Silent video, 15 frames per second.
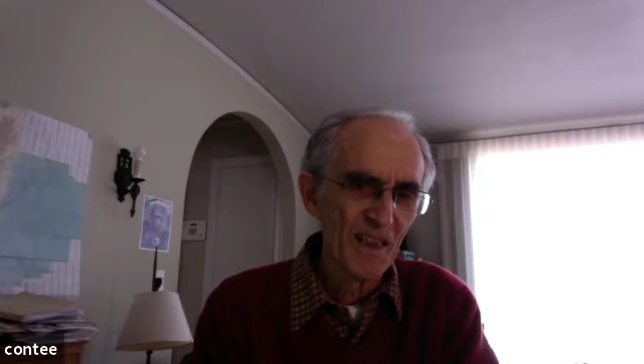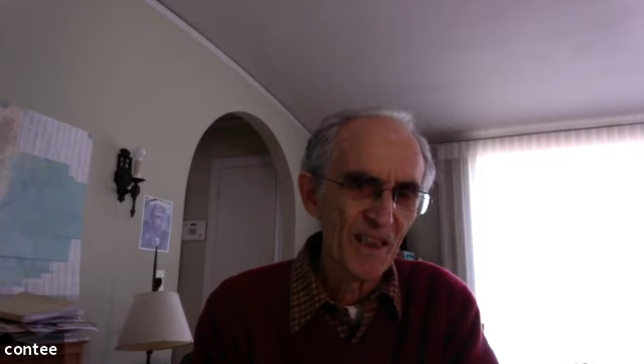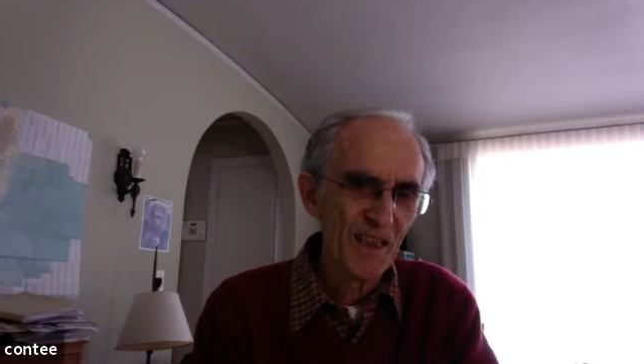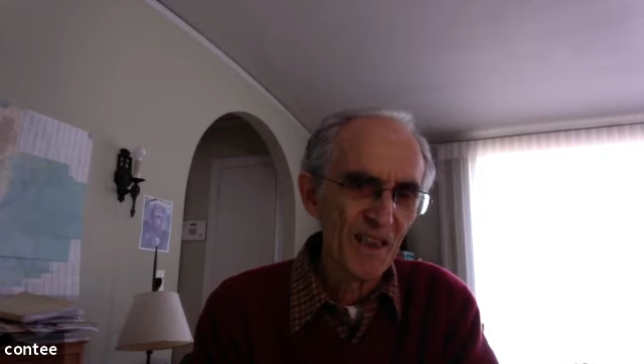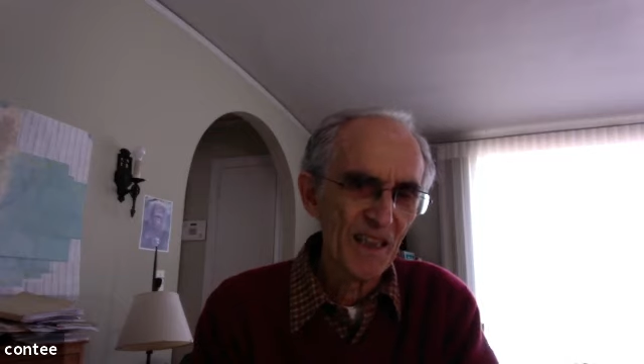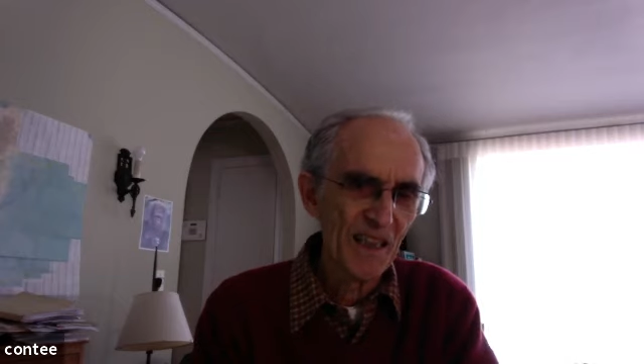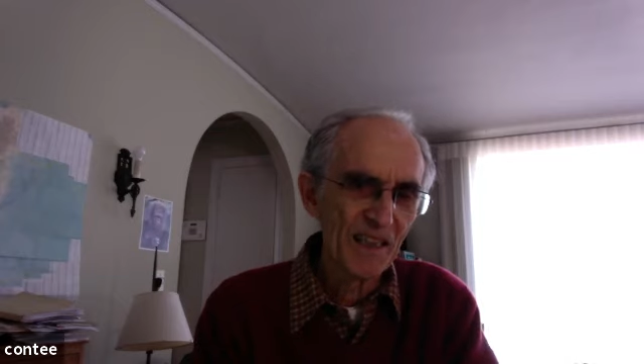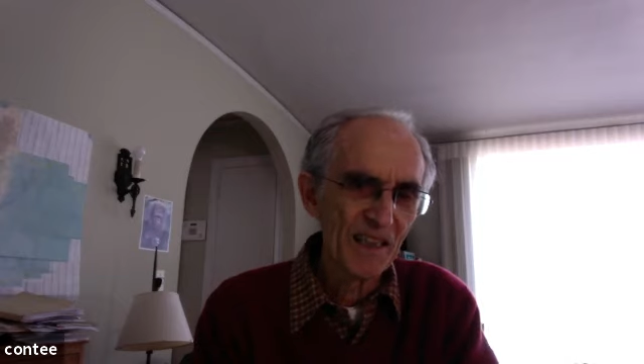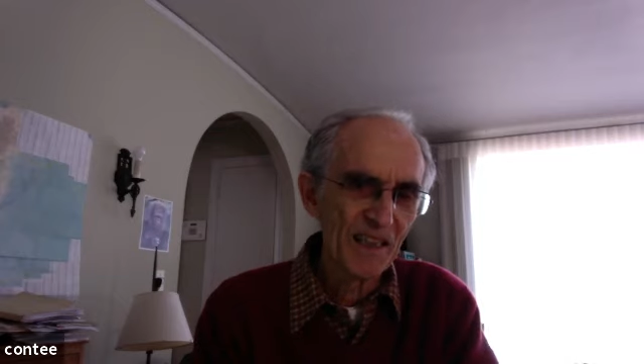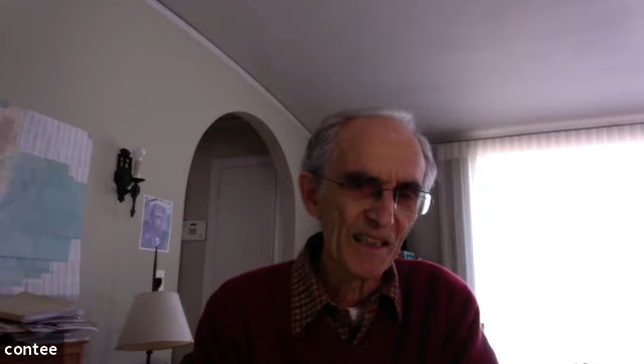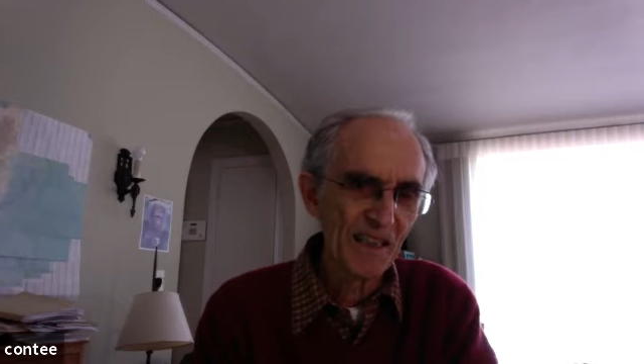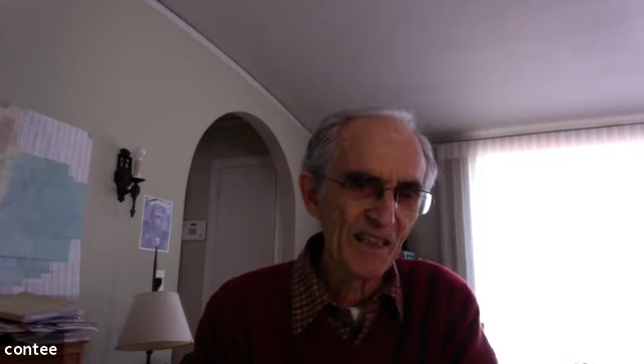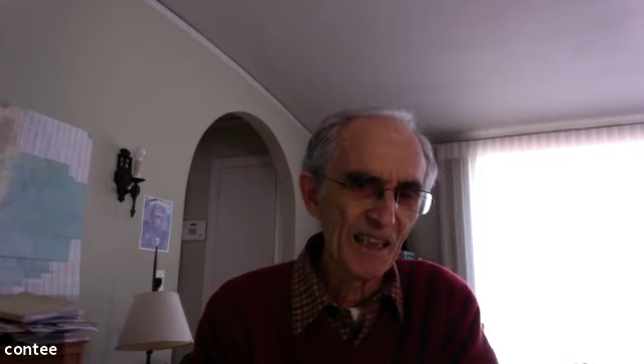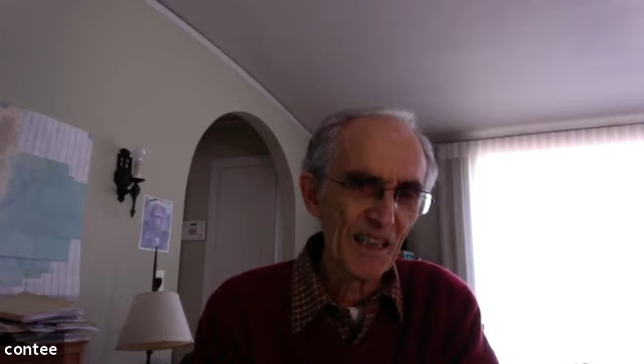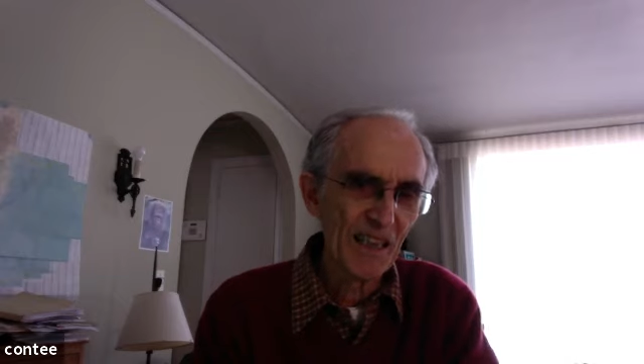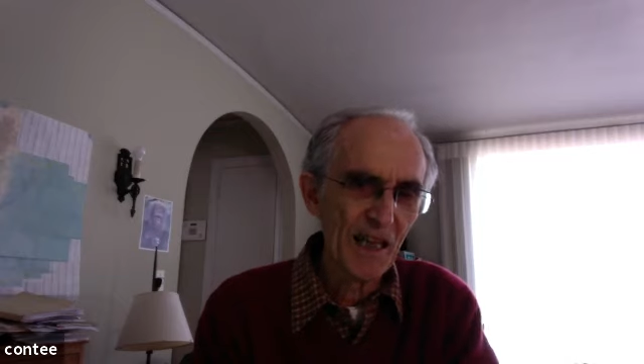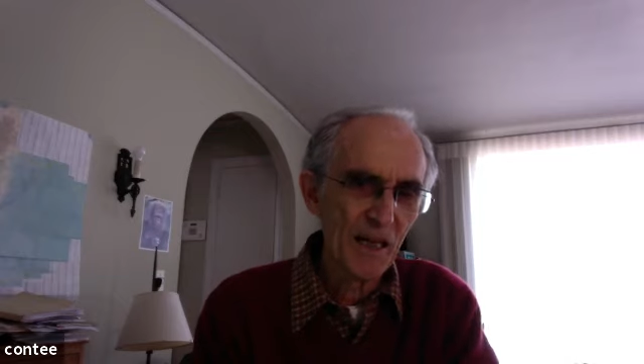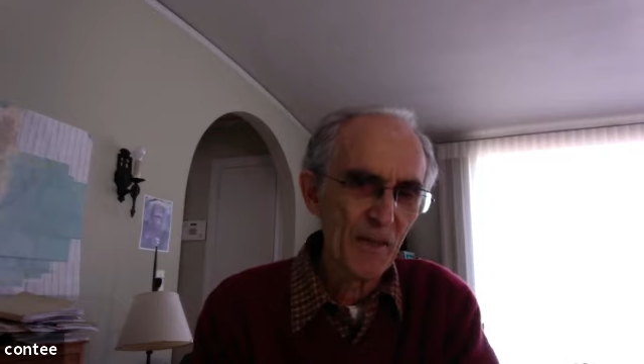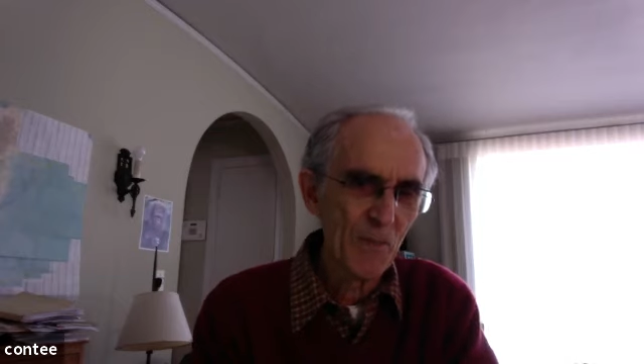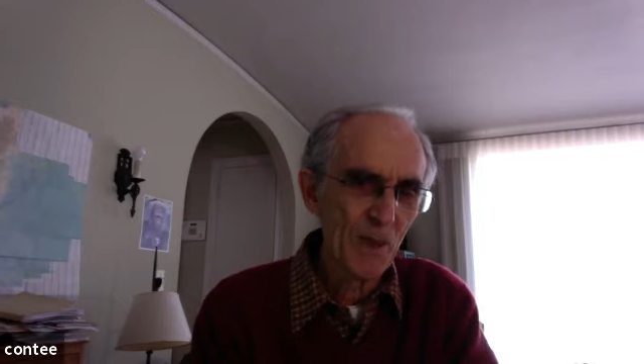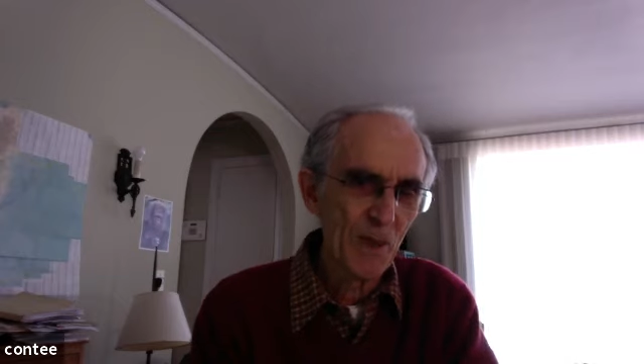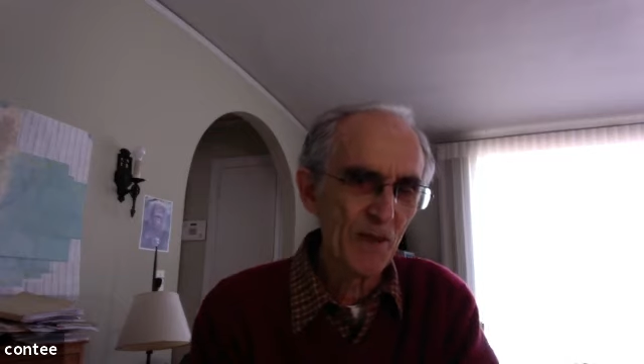lessons that
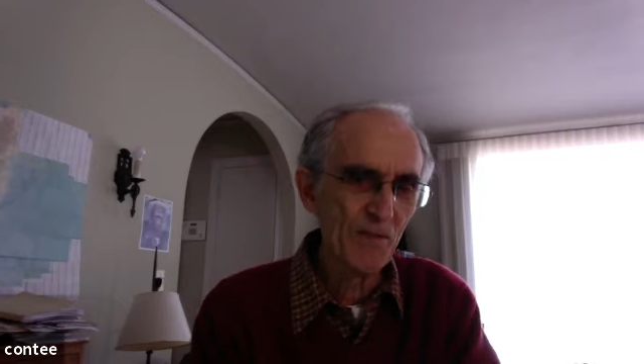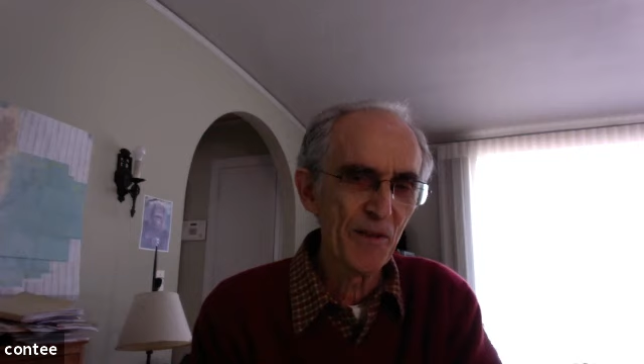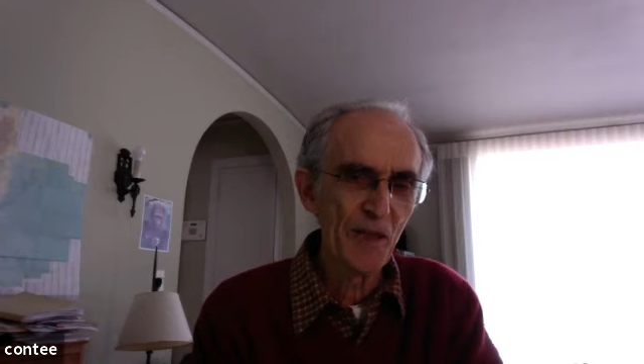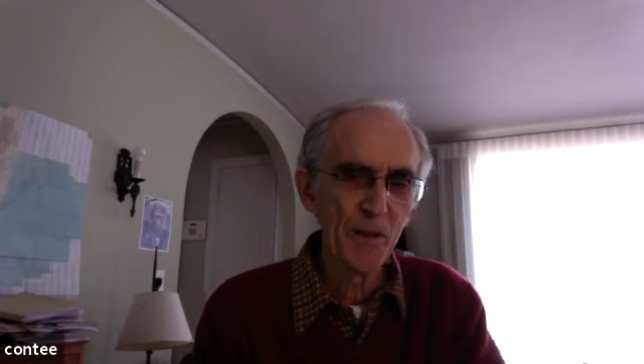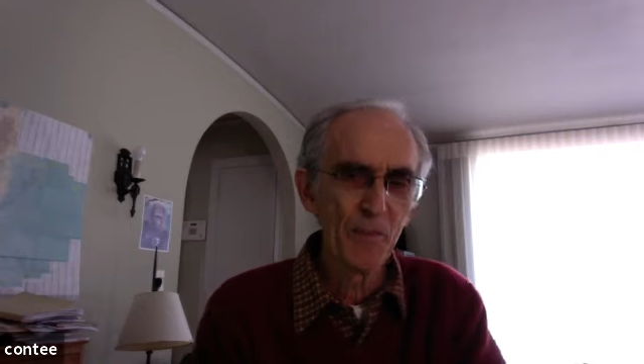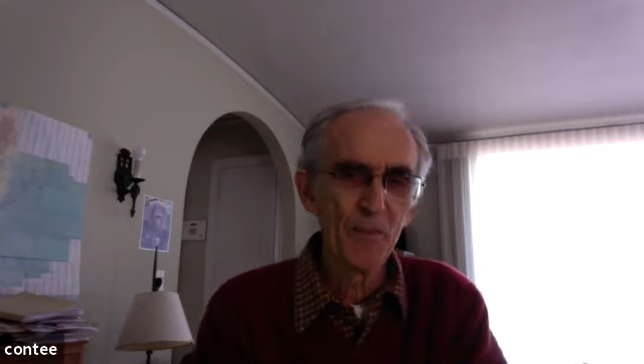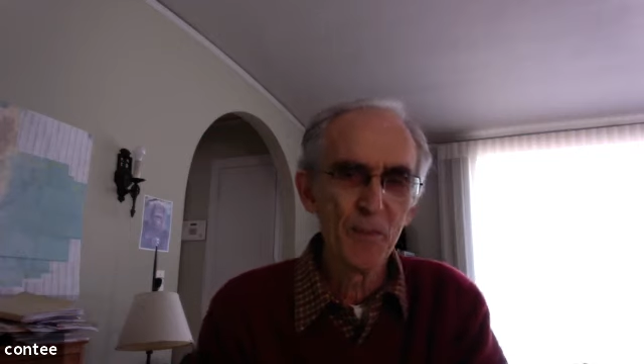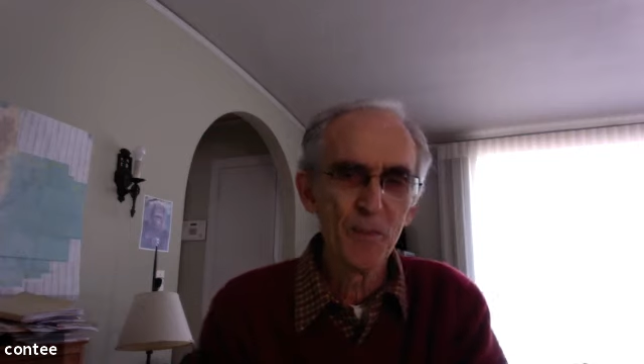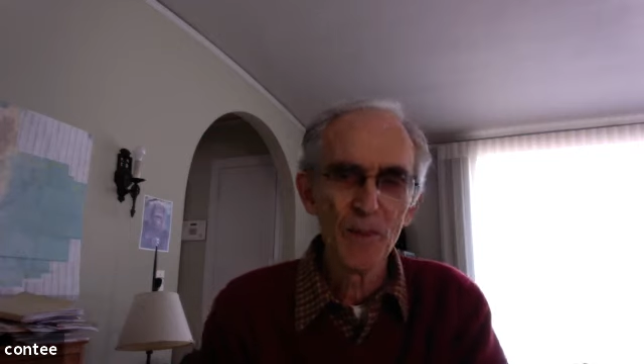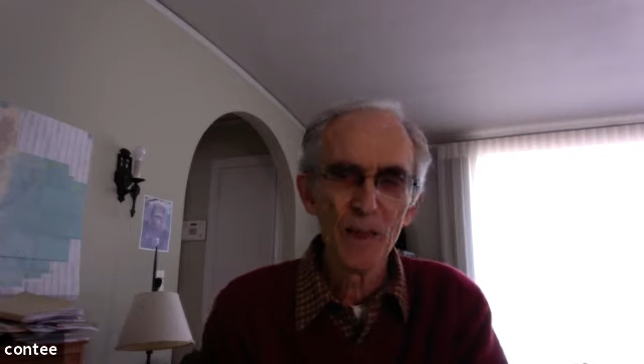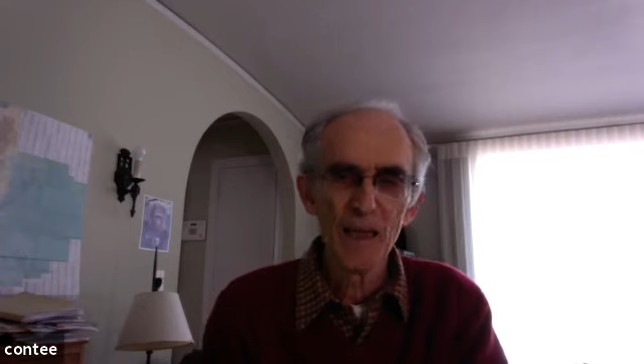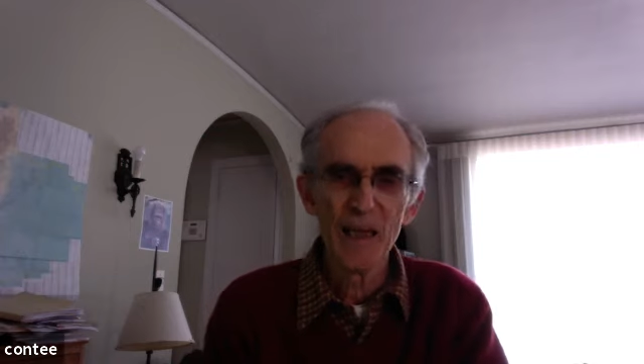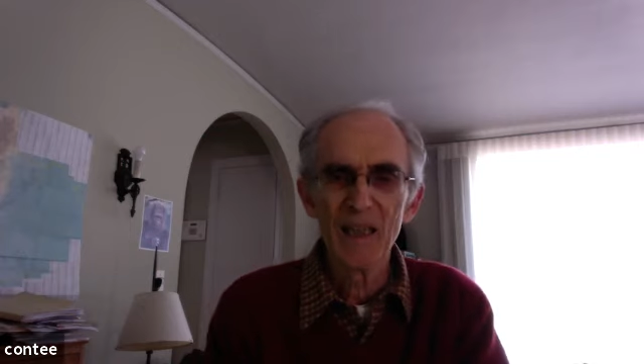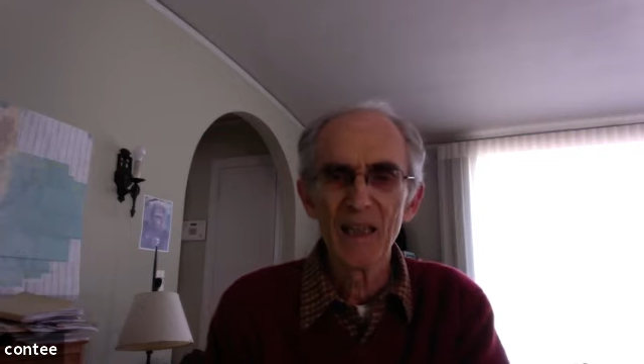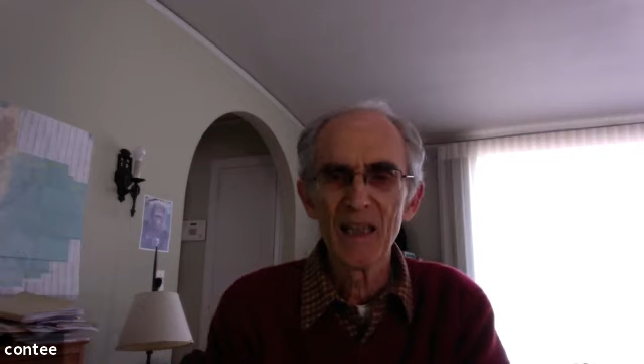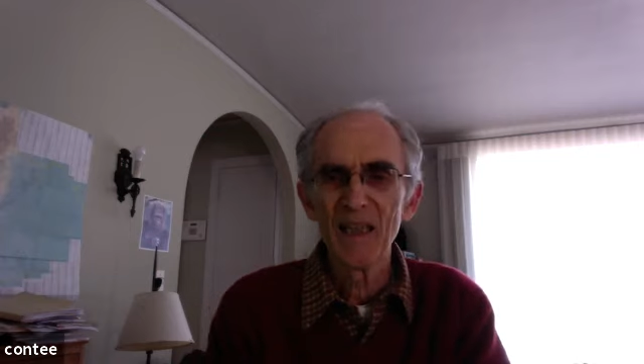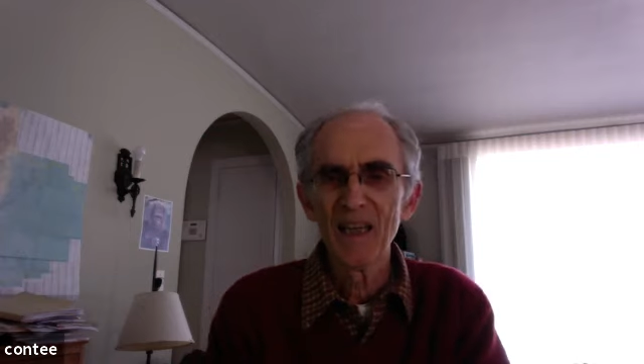had been developed by